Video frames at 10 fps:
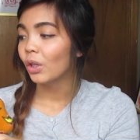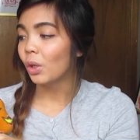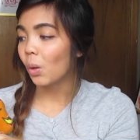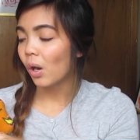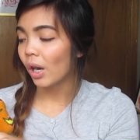
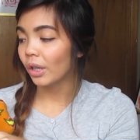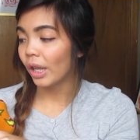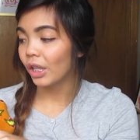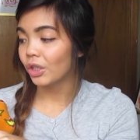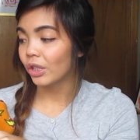no hard
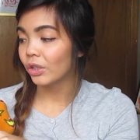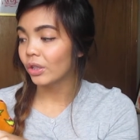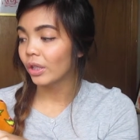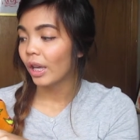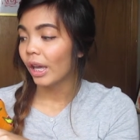
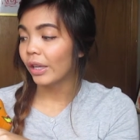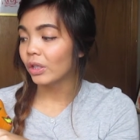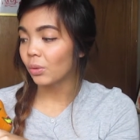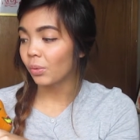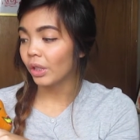edges,
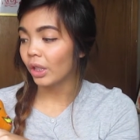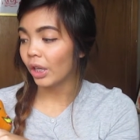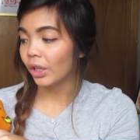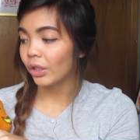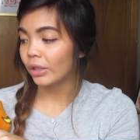has three
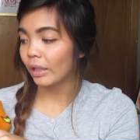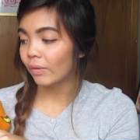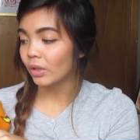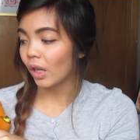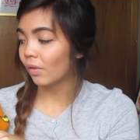layers
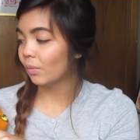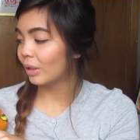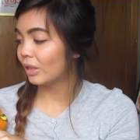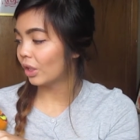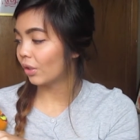of soft
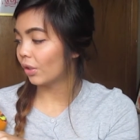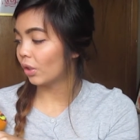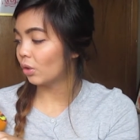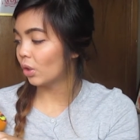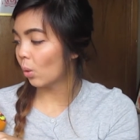
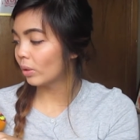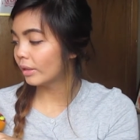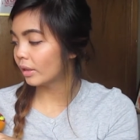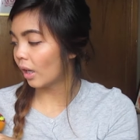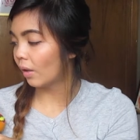material, no
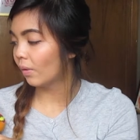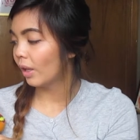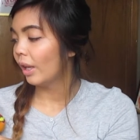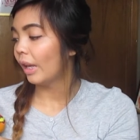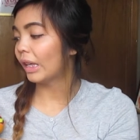stuff,
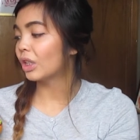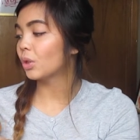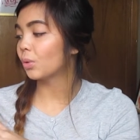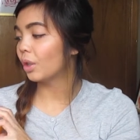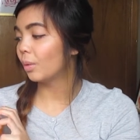
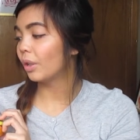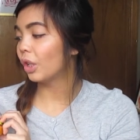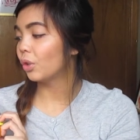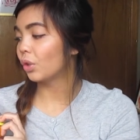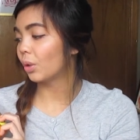
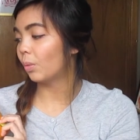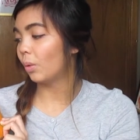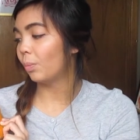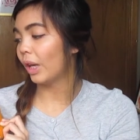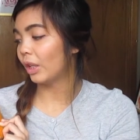extremely
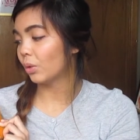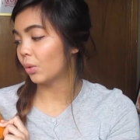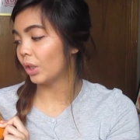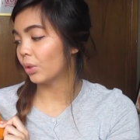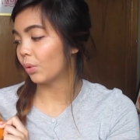durable pet
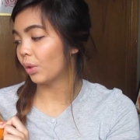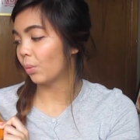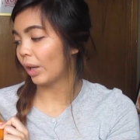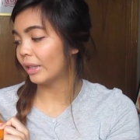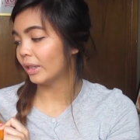toys with
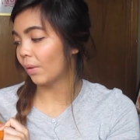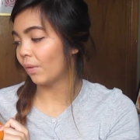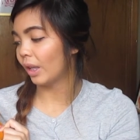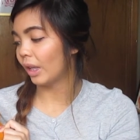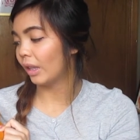white
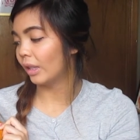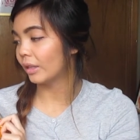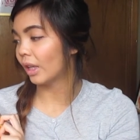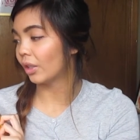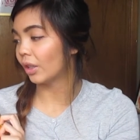stuffing in the
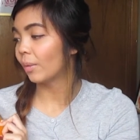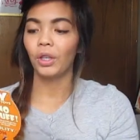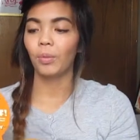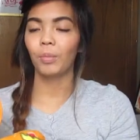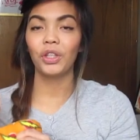center.
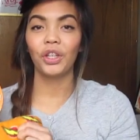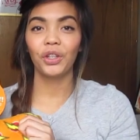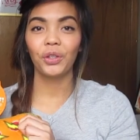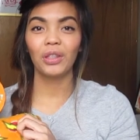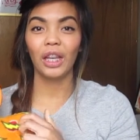The
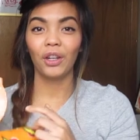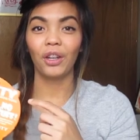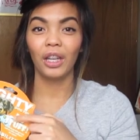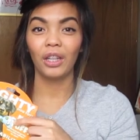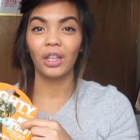materials that
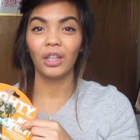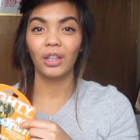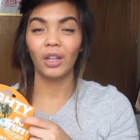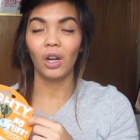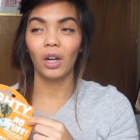are in
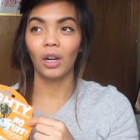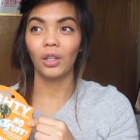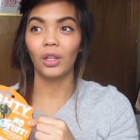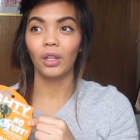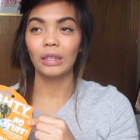here
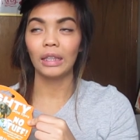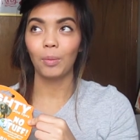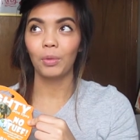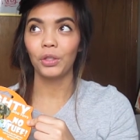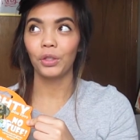are the
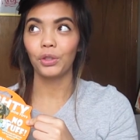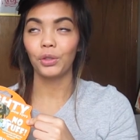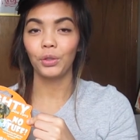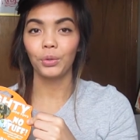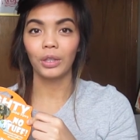same
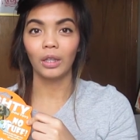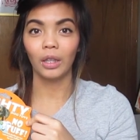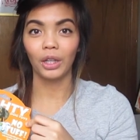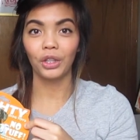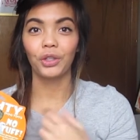materials you use in a
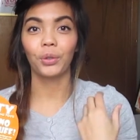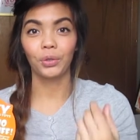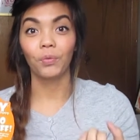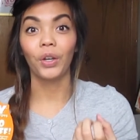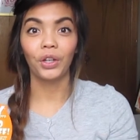luggage, so
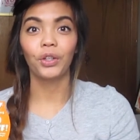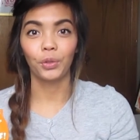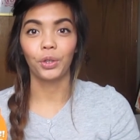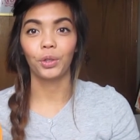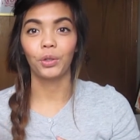it's very
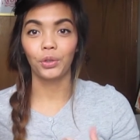dur